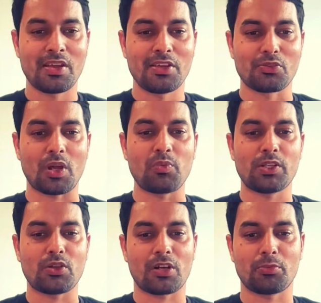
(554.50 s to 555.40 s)
So when we
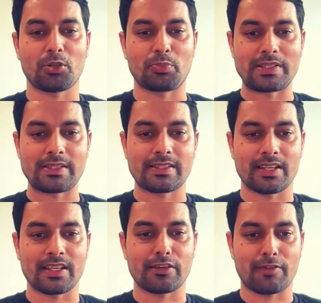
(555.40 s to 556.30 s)
talk about business
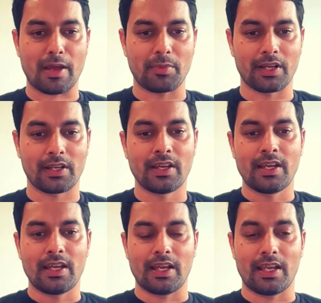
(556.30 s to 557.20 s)
data fabric,
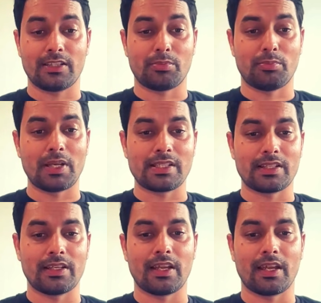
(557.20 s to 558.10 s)
it
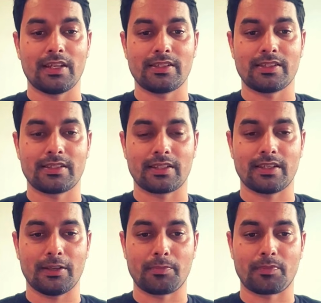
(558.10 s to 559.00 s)
basically is
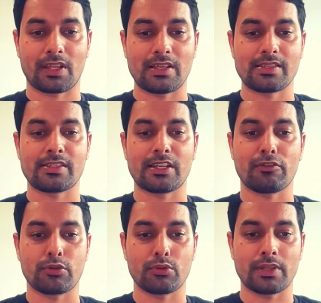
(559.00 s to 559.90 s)
consisting of
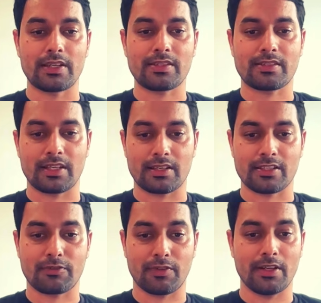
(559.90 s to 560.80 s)
two things: data
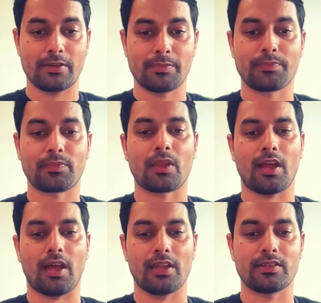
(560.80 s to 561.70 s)
sphere
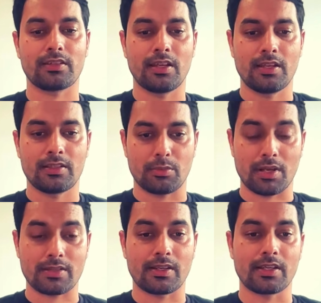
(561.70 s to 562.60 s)
and the
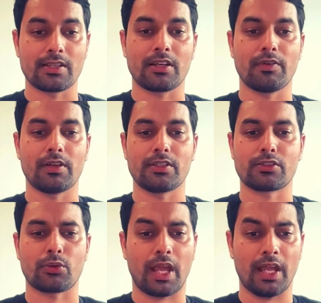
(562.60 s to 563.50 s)
master data governance
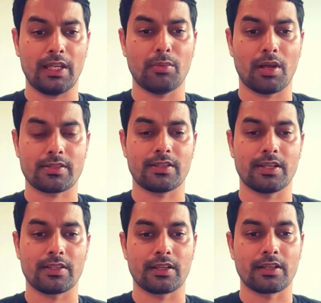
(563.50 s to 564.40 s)
of any master
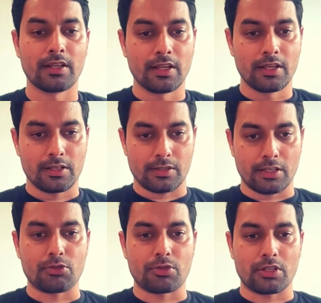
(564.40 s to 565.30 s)
data
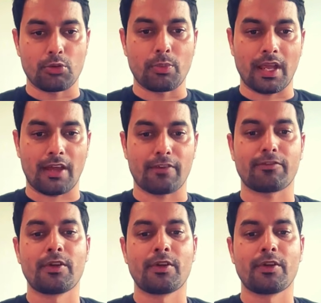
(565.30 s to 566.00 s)
solution you may have.